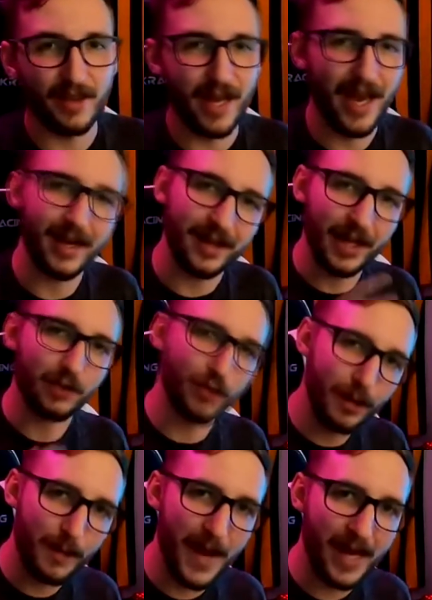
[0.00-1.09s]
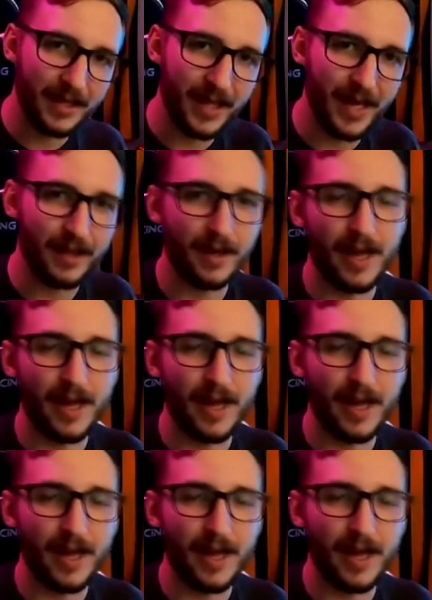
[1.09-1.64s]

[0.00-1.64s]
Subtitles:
they had it like rubber band together,